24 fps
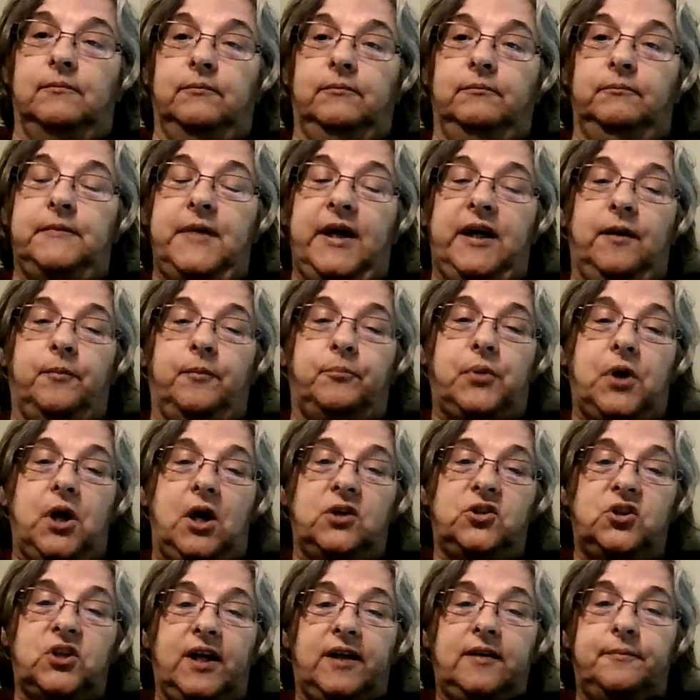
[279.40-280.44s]
made a
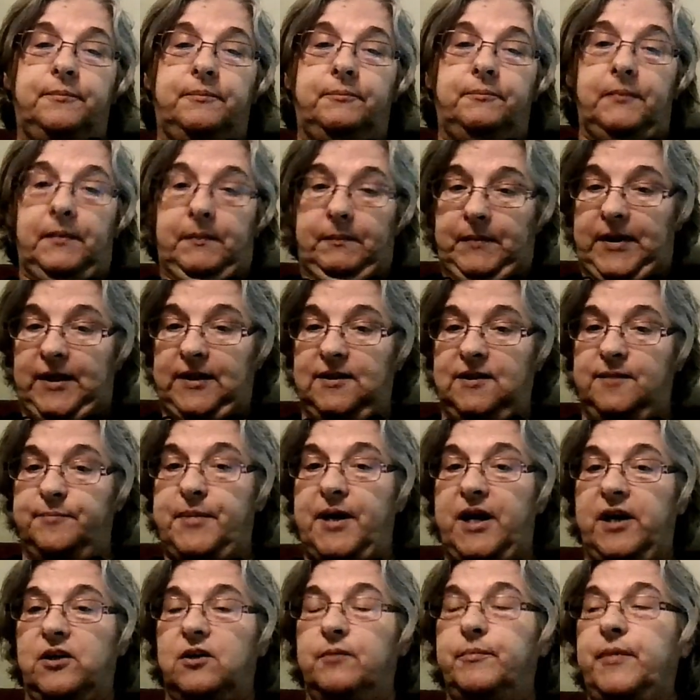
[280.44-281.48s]
project
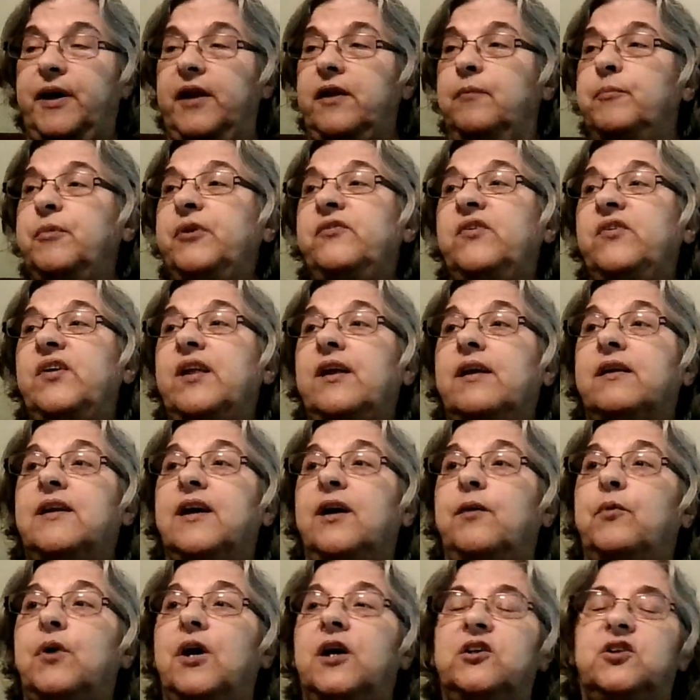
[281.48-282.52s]
inspired by the movie that they
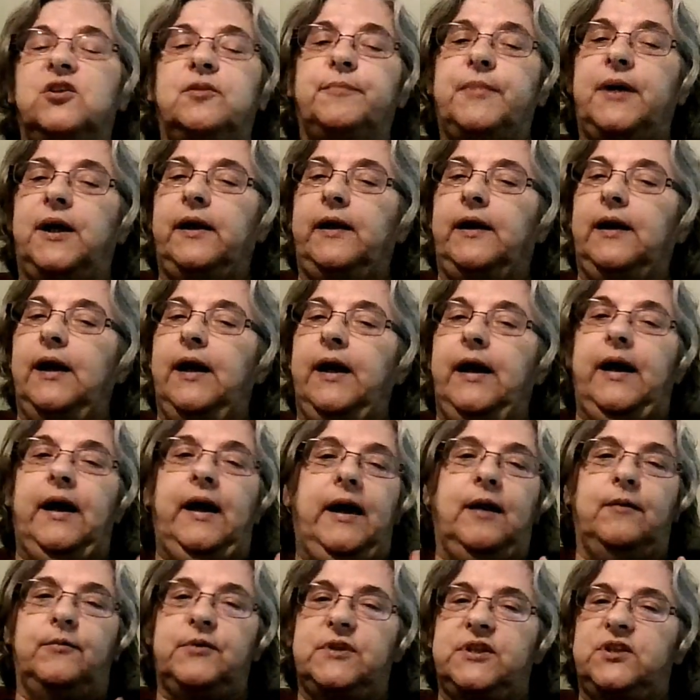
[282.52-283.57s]
watched, but
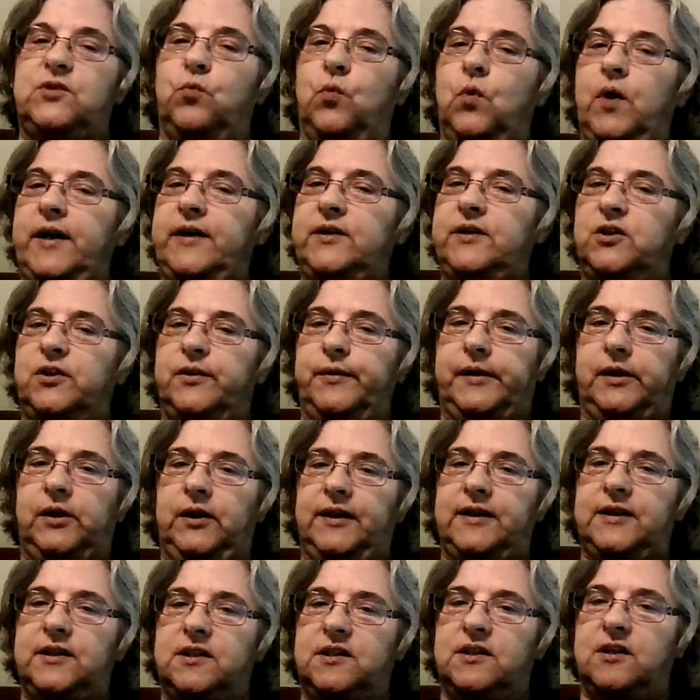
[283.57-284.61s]
it was way too
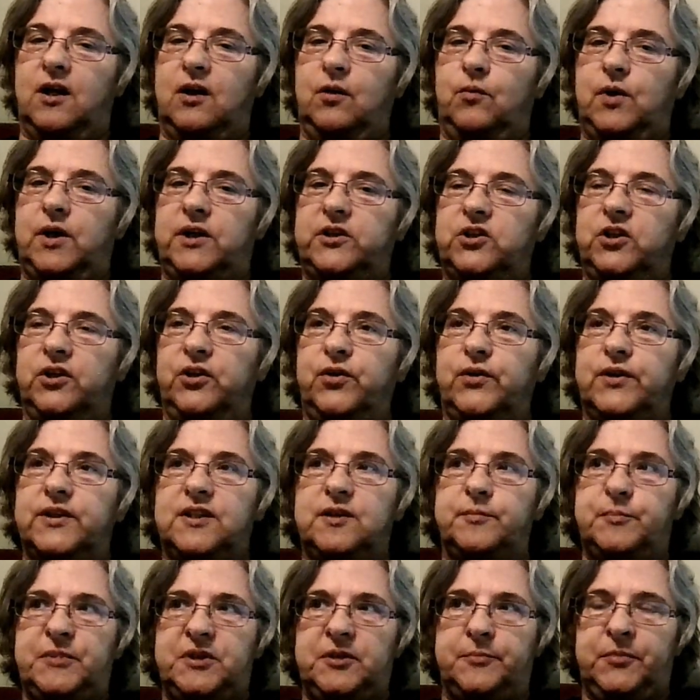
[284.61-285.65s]
early to start watching
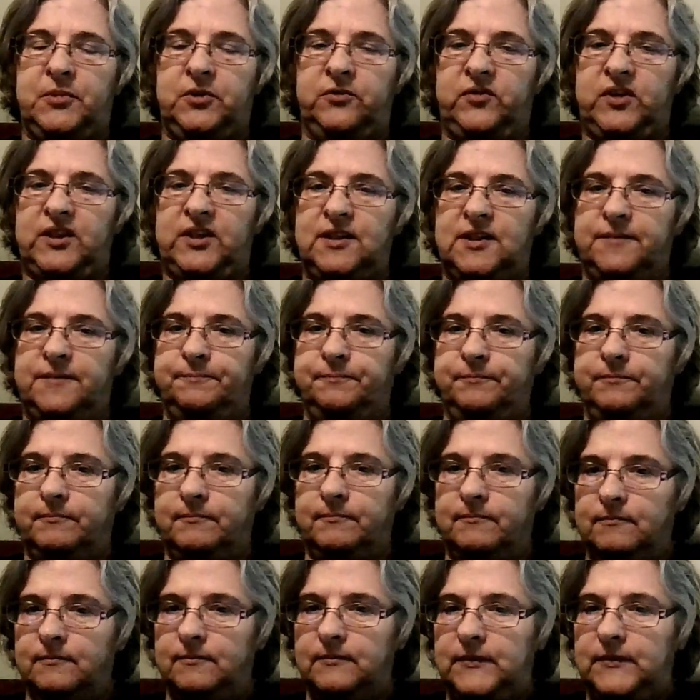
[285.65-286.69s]
Christmas movies.
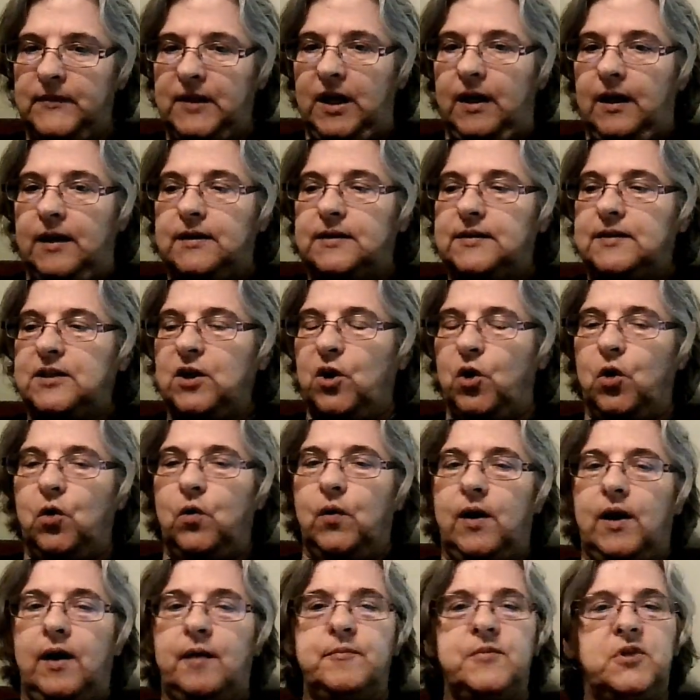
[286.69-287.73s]
So
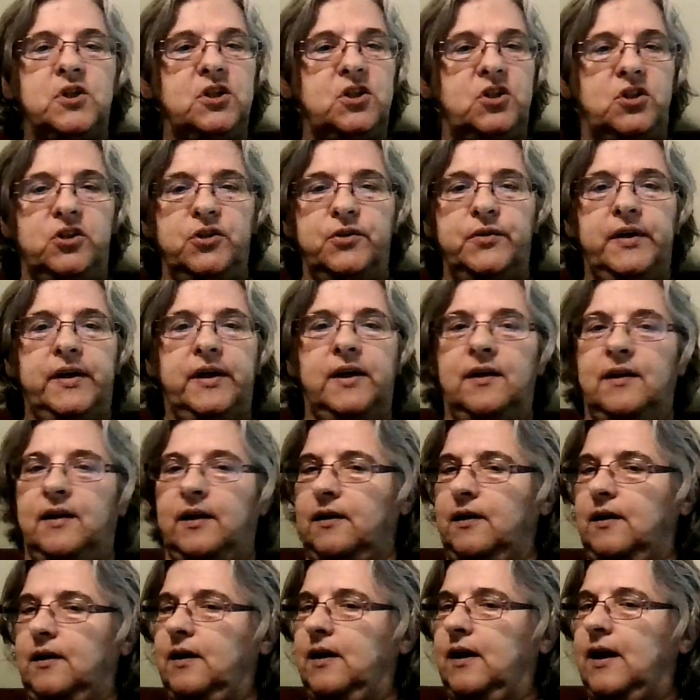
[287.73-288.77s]
I'm just doing the
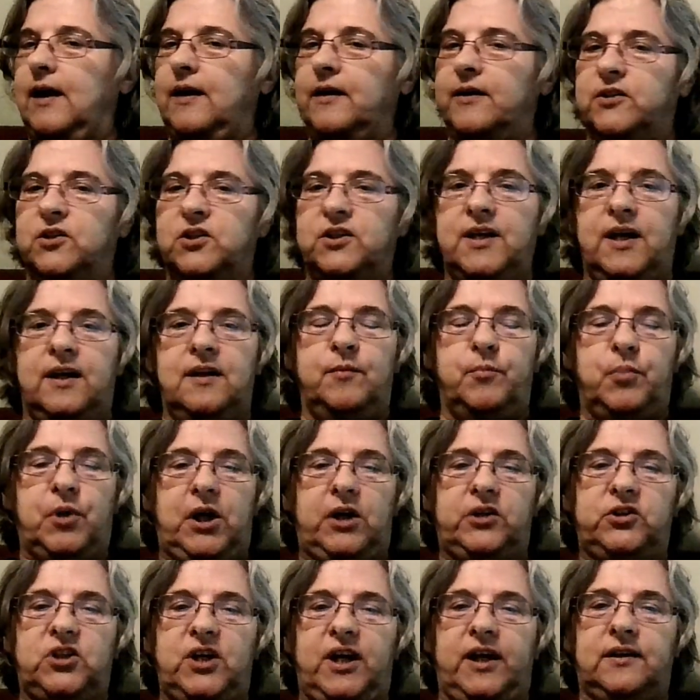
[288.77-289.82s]
colors and the
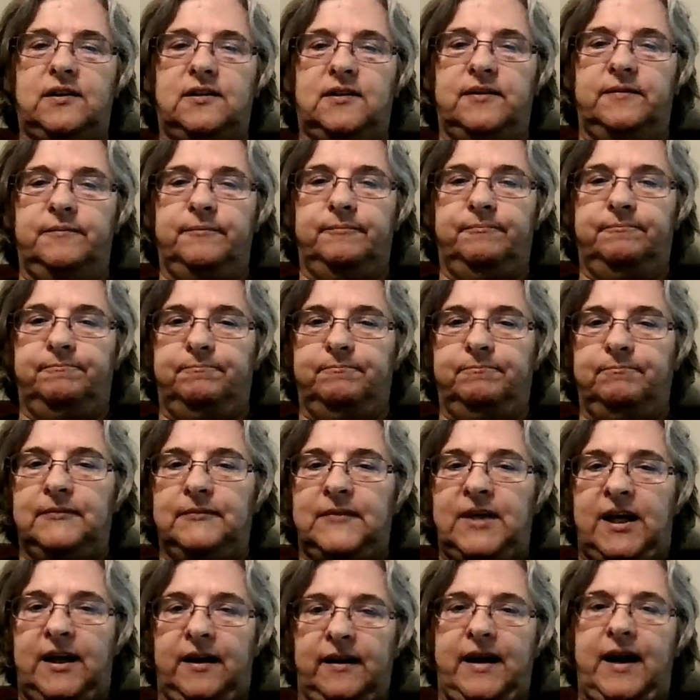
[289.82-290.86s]
project
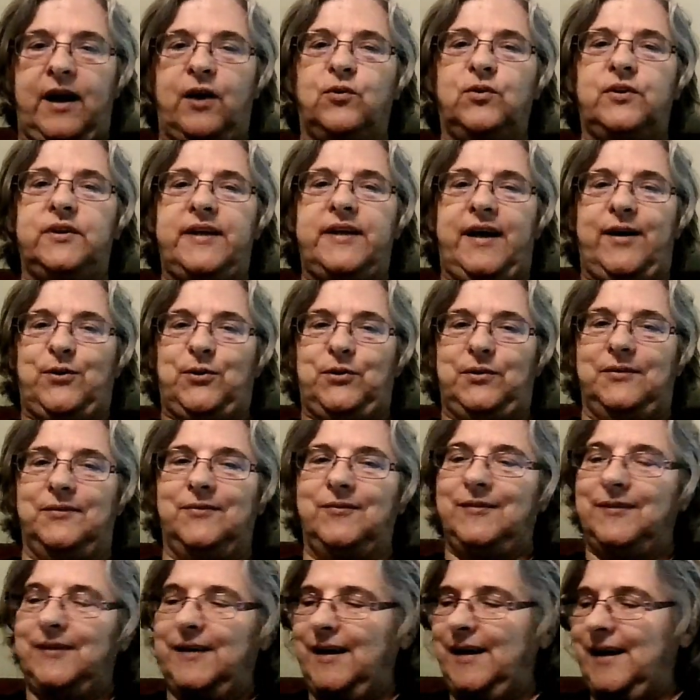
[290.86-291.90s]
and counting down.
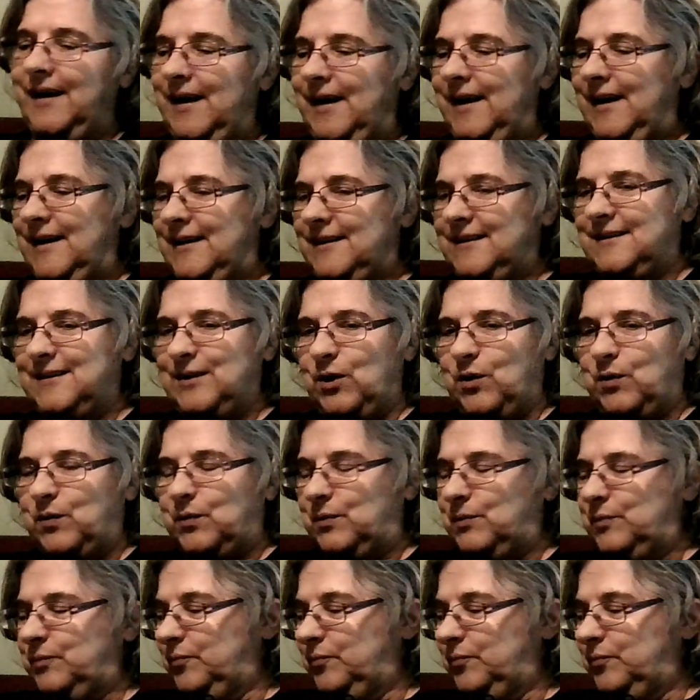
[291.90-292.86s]
So